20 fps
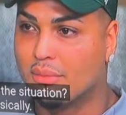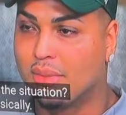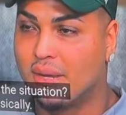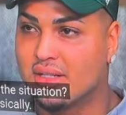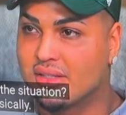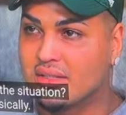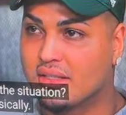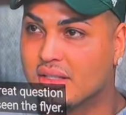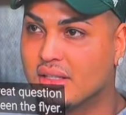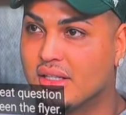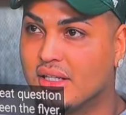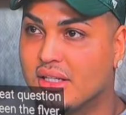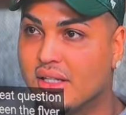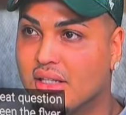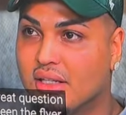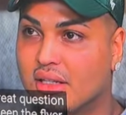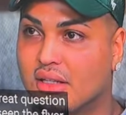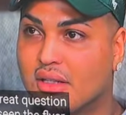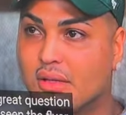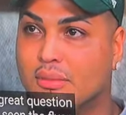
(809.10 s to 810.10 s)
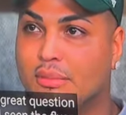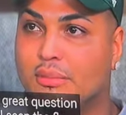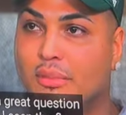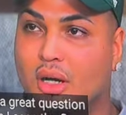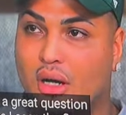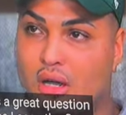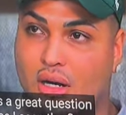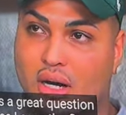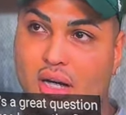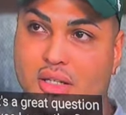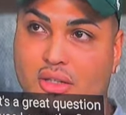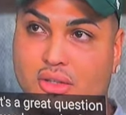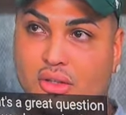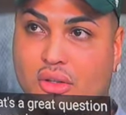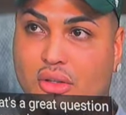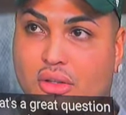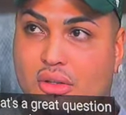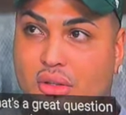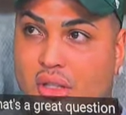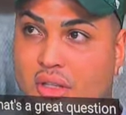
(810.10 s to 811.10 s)
basically, that's a great question because okay, I
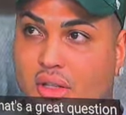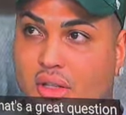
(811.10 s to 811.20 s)
so seen the,